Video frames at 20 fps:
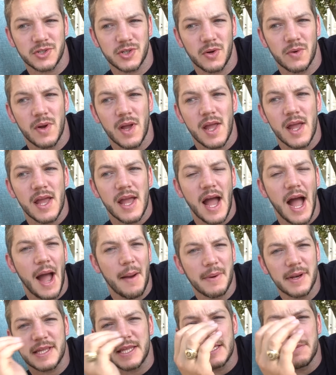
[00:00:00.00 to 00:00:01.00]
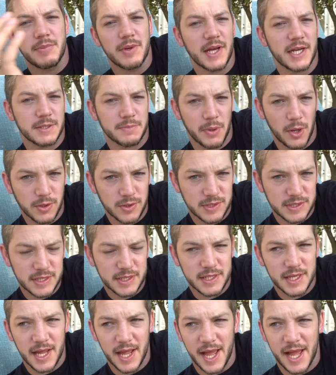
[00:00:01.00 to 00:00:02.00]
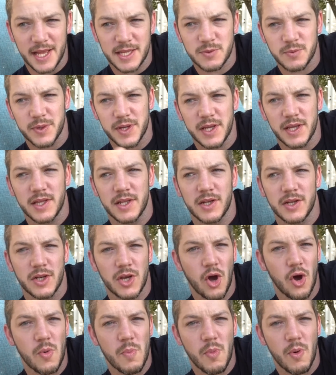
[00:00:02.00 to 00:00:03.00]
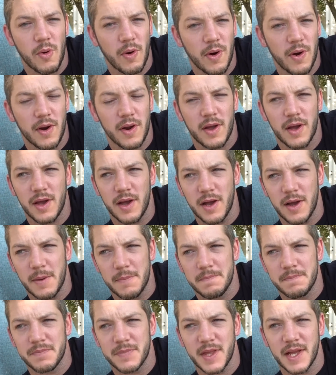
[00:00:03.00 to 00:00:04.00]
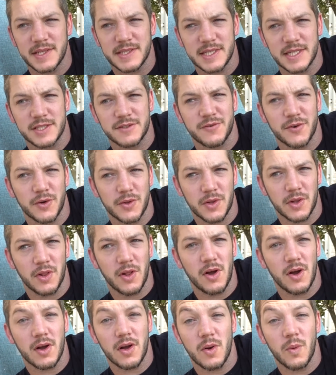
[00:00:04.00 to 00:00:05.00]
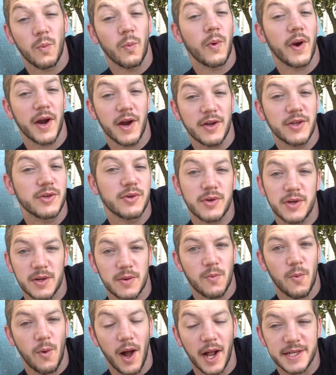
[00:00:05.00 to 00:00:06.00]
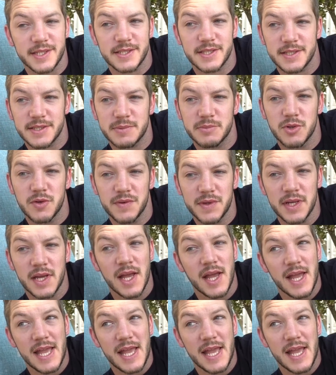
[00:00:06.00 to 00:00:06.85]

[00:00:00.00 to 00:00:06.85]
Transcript: So I'm going to keep you guys posted as we know more, um, as it gets further along, where you can watch this movie.